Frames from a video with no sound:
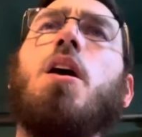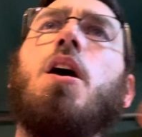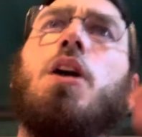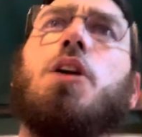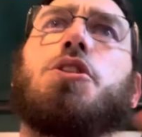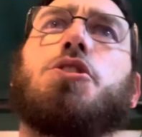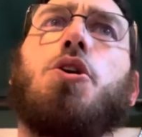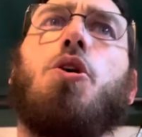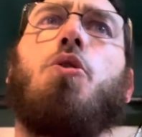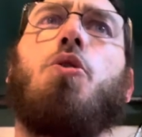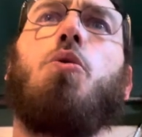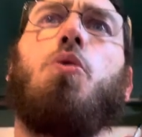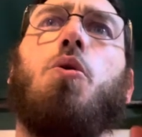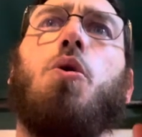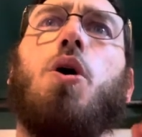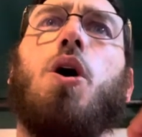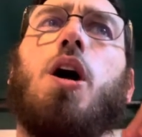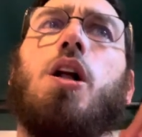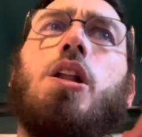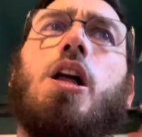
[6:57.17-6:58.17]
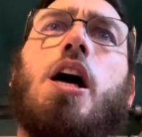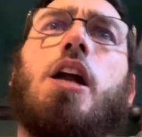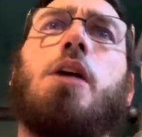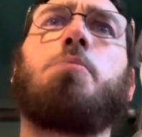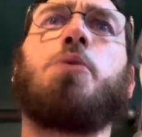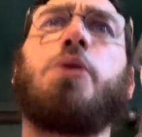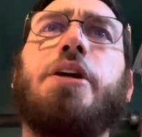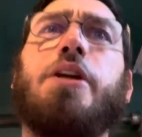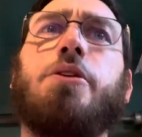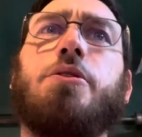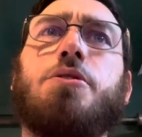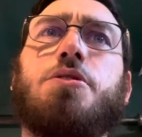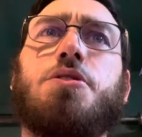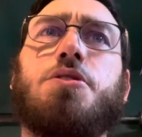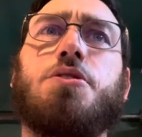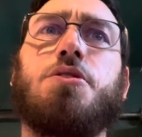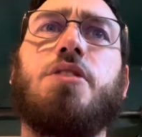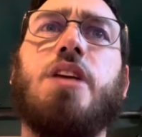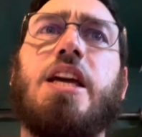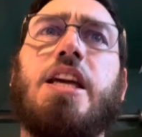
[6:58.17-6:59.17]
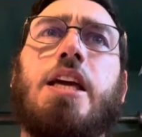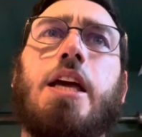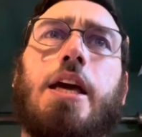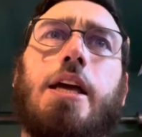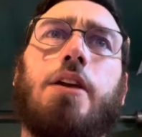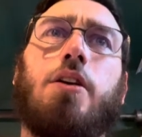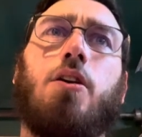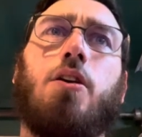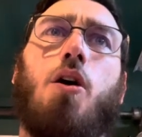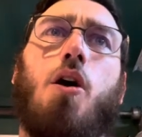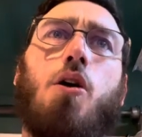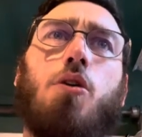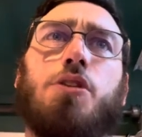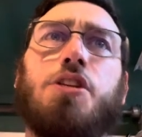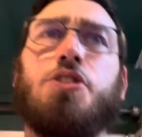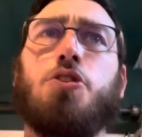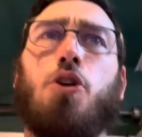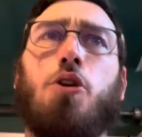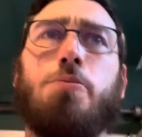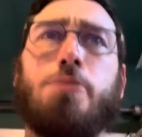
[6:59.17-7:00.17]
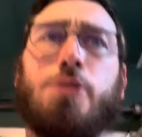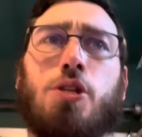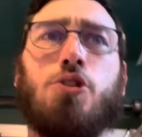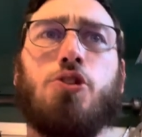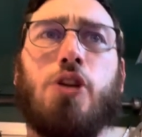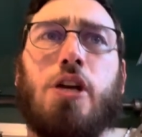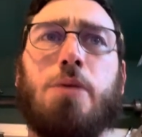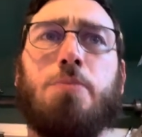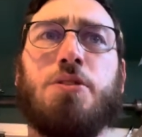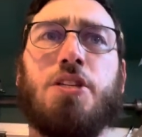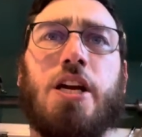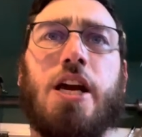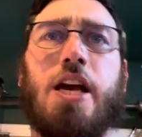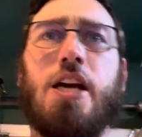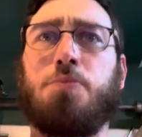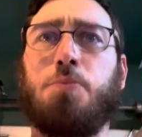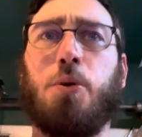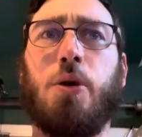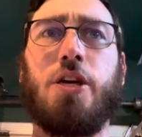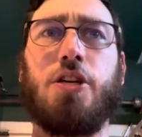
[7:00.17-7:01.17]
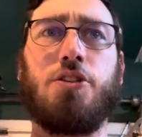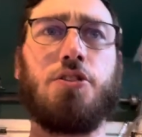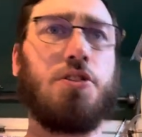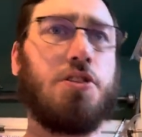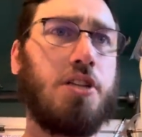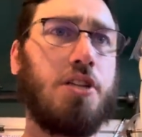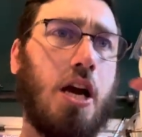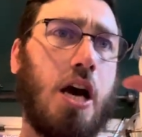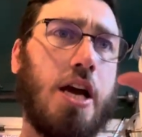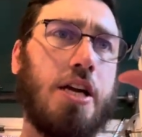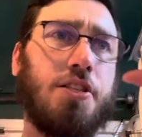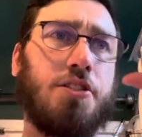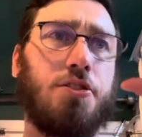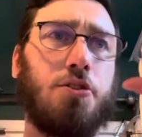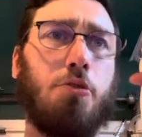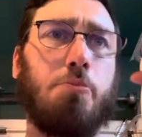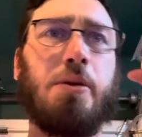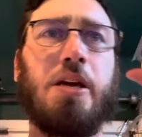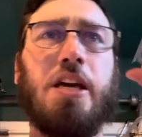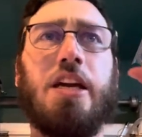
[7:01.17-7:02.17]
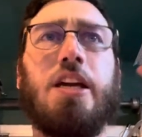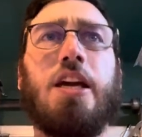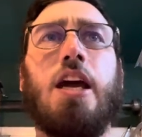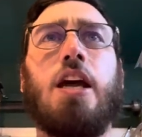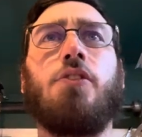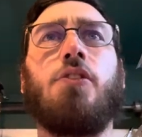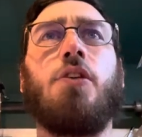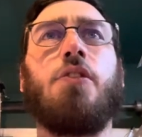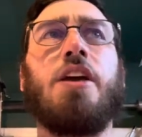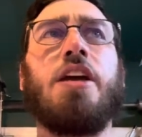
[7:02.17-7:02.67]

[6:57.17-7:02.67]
So a lot of breeders, they get all these hopes and dreams and aspirations and eyes so big, and then they